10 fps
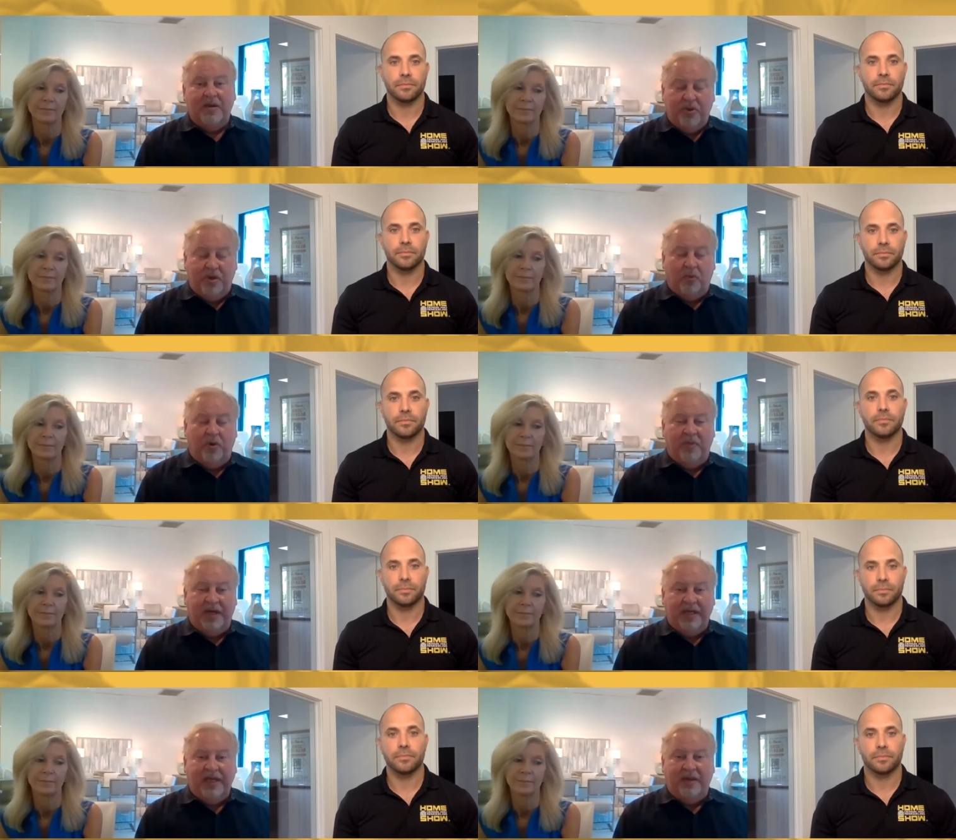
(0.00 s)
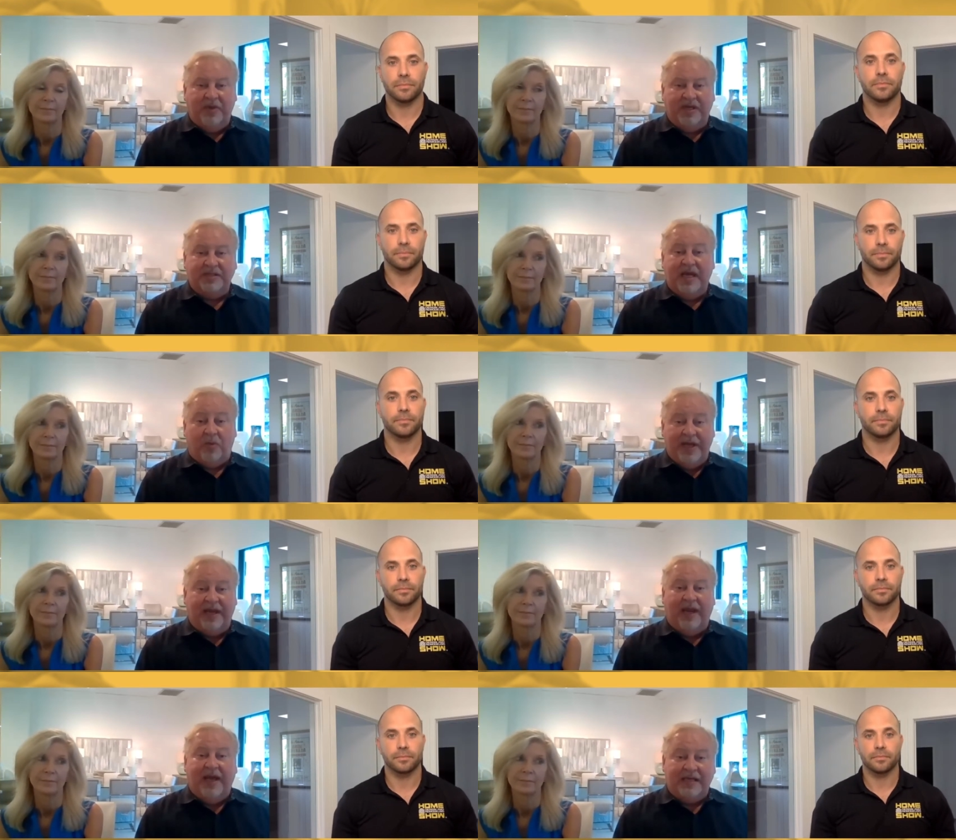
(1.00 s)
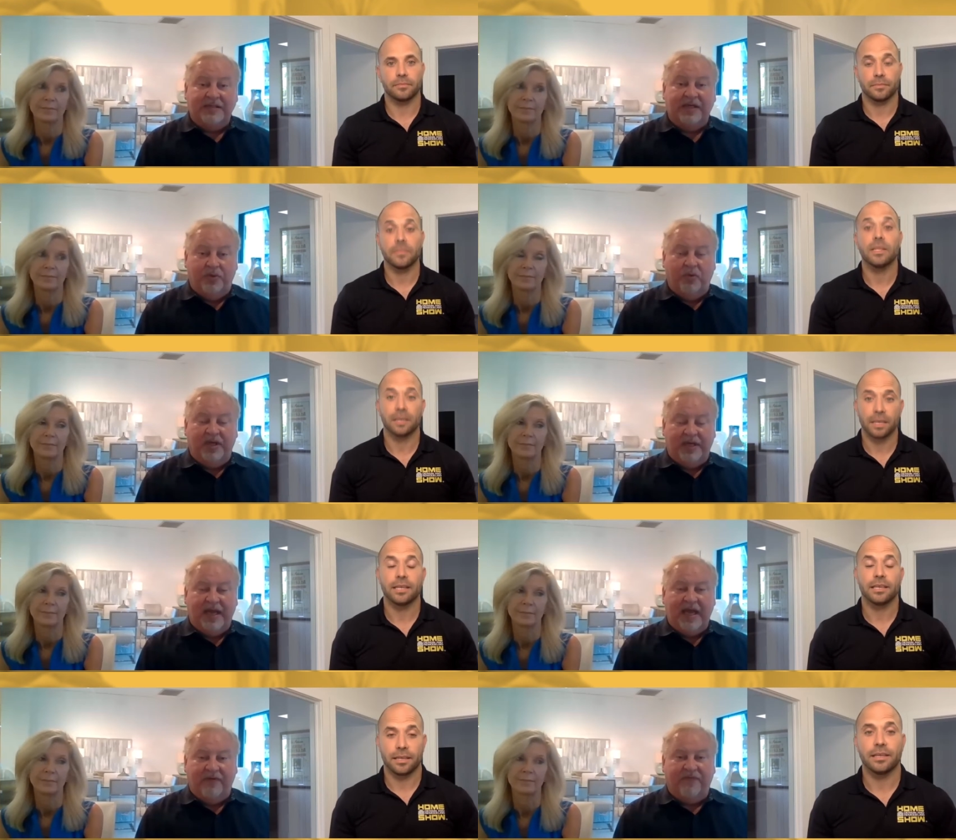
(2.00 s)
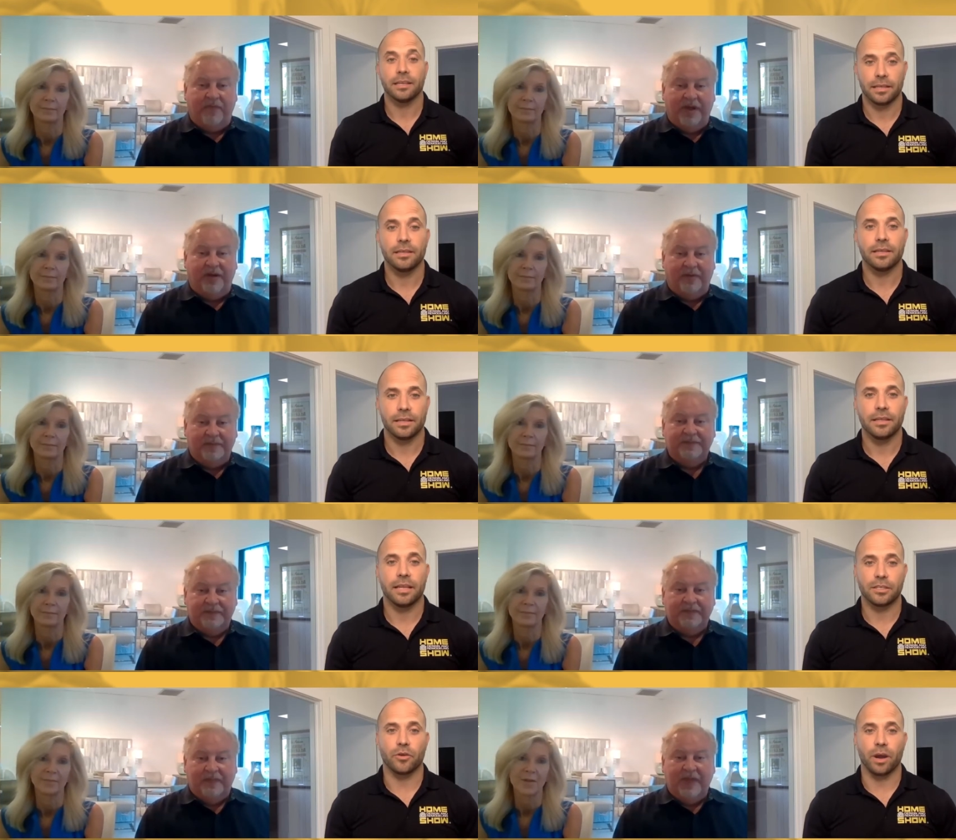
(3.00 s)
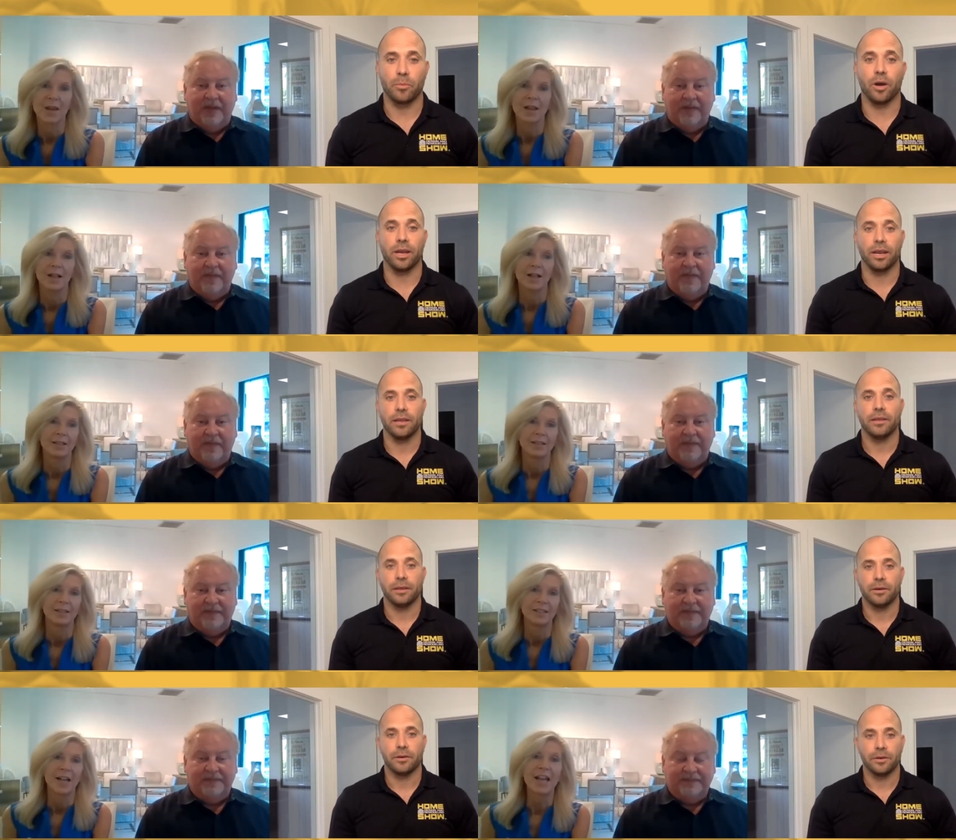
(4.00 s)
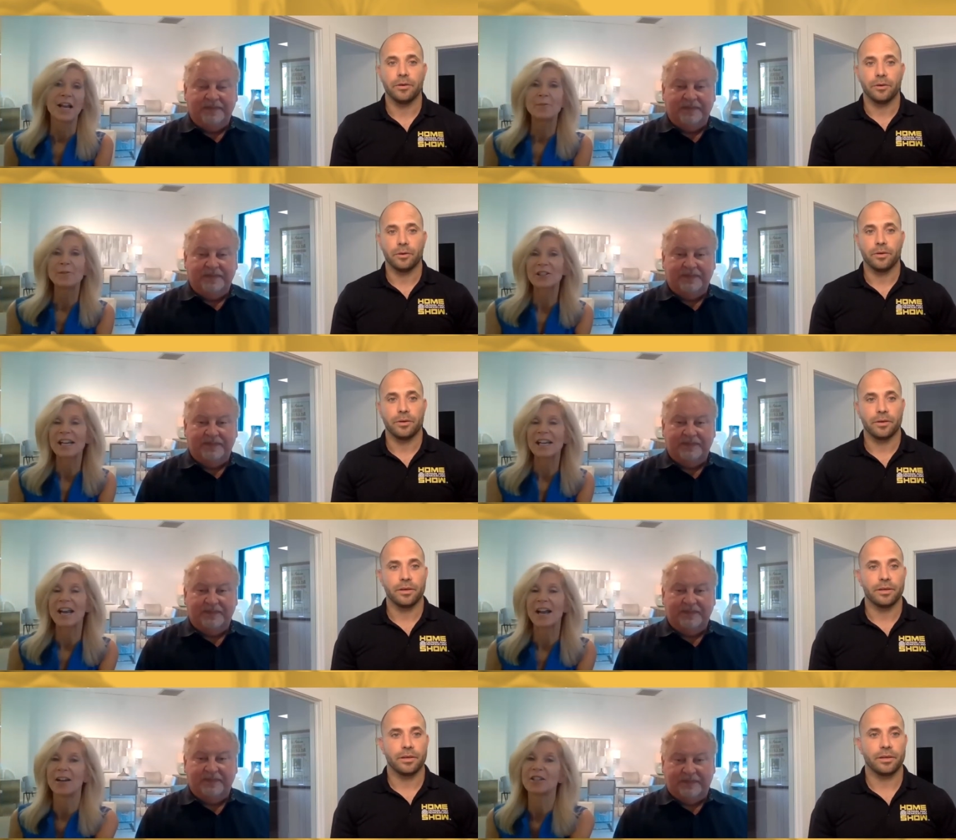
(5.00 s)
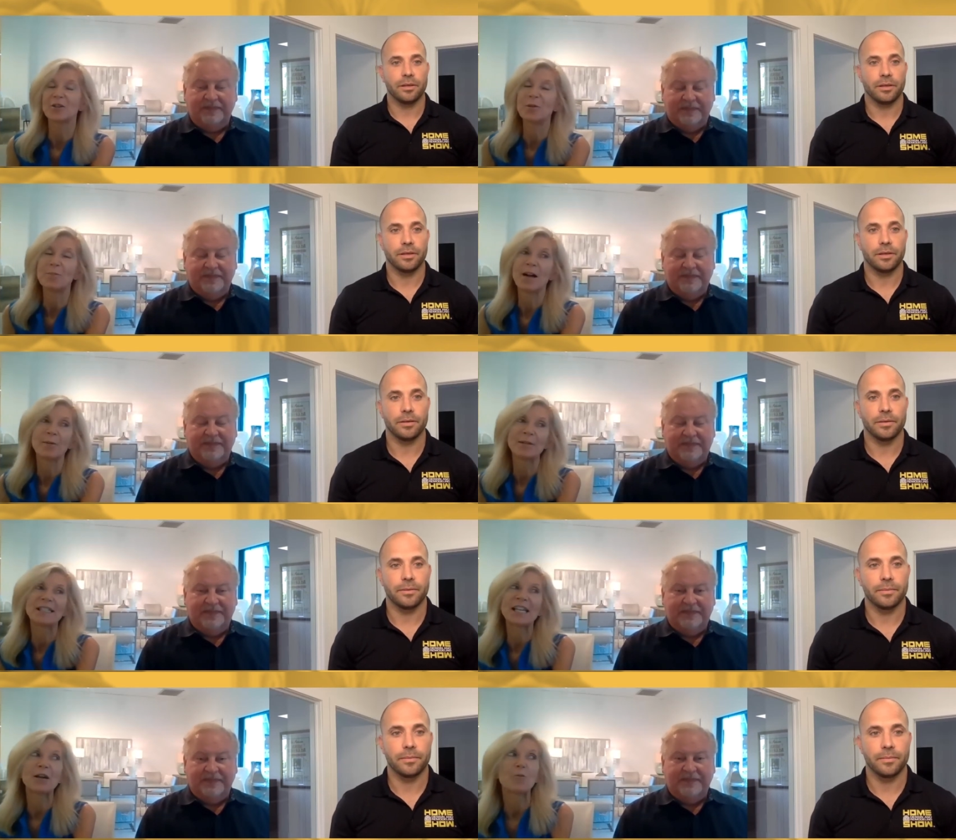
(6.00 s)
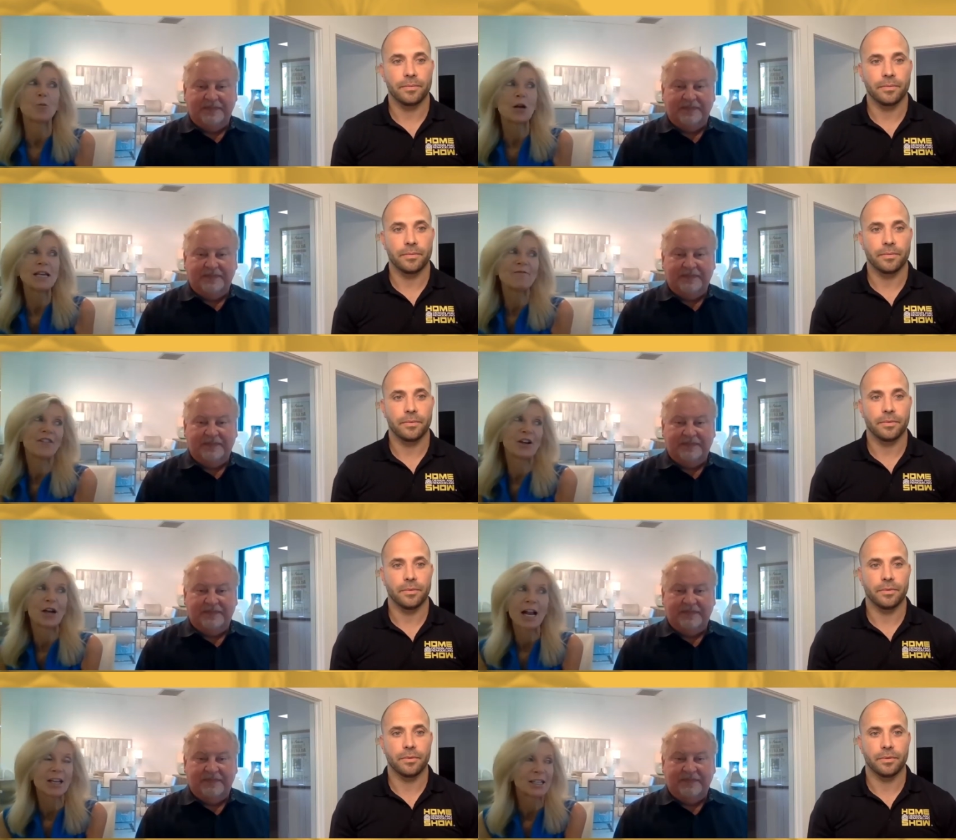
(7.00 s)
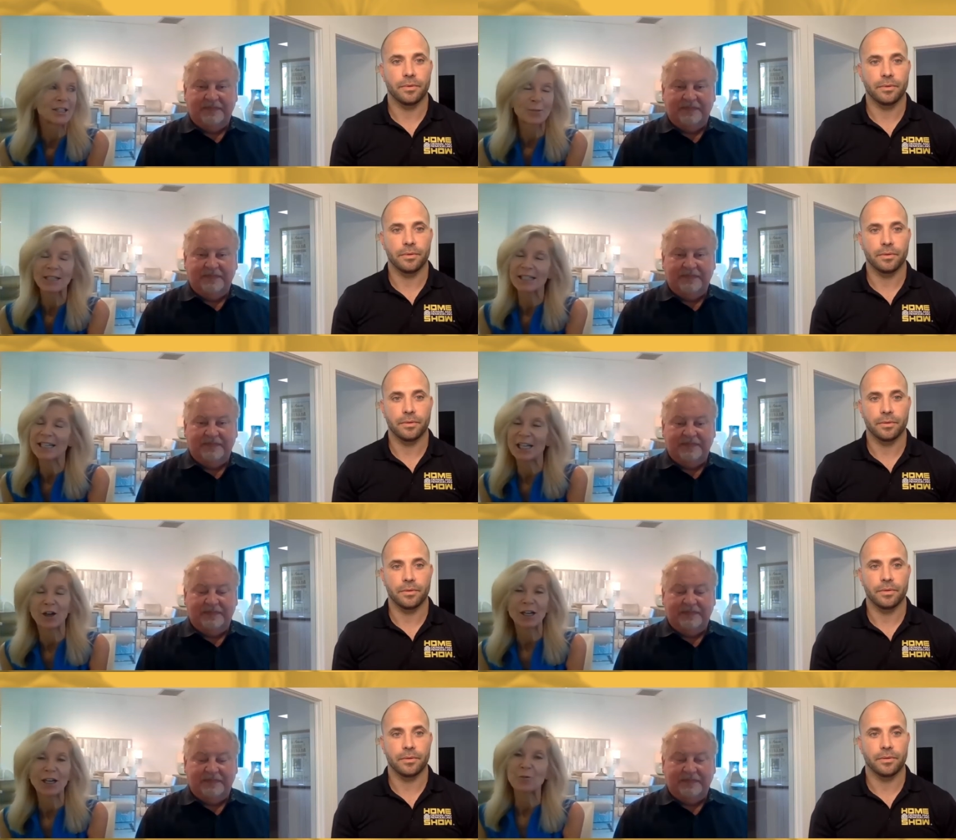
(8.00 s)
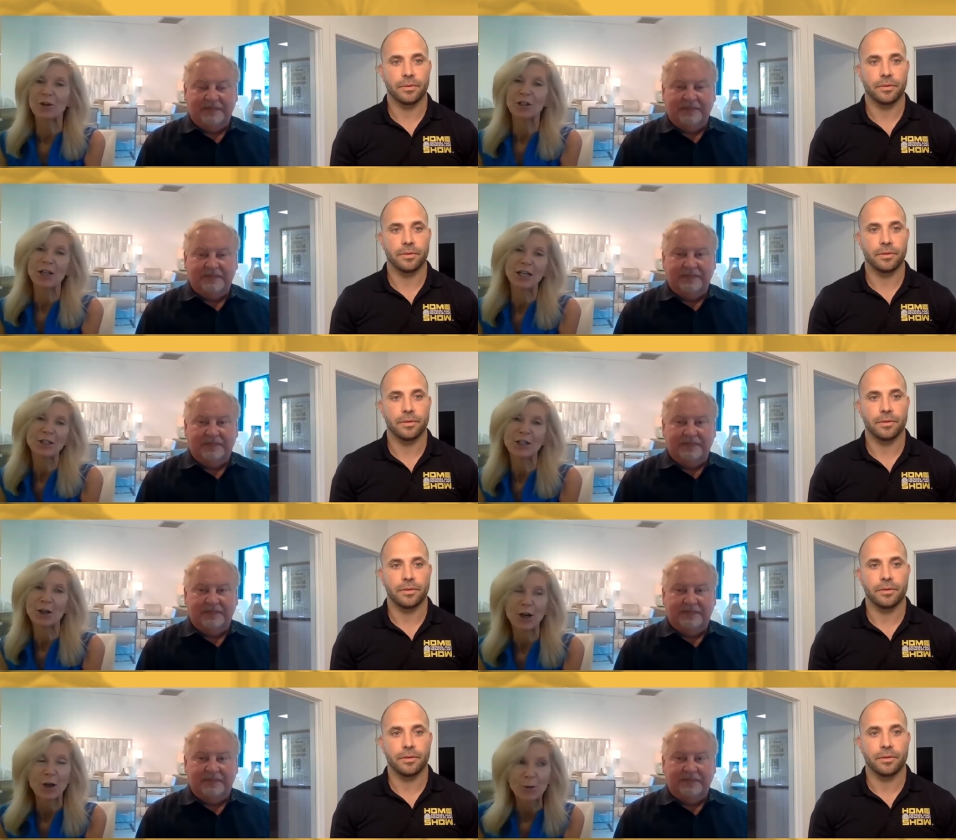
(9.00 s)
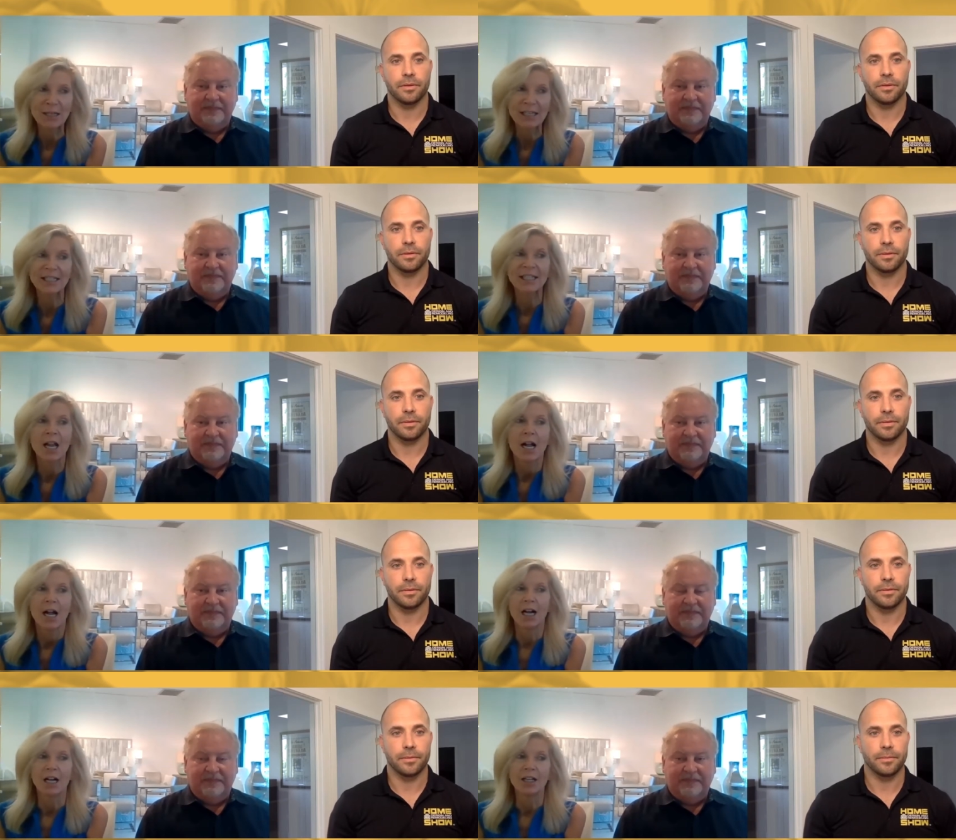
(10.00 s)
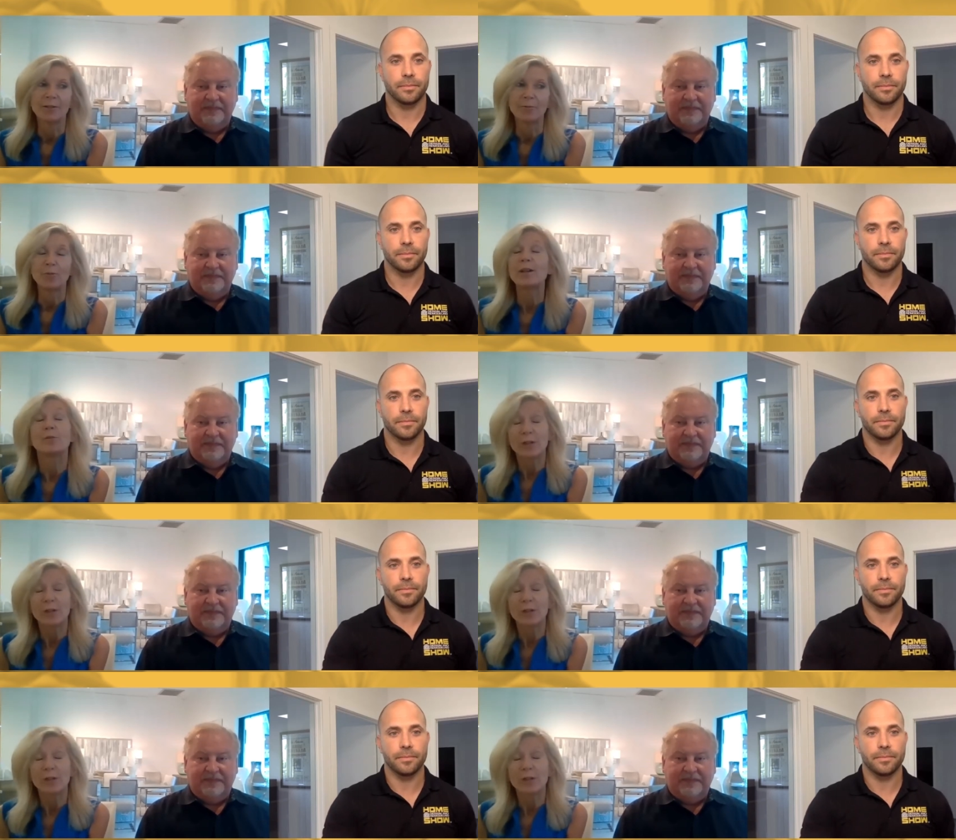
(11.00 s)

Speaker 1: put more money in, because that way it lasts and you really can have it from there. That's a great point. To
Speaker 2: add on to what Bobby said, one very unexpected area where we always, we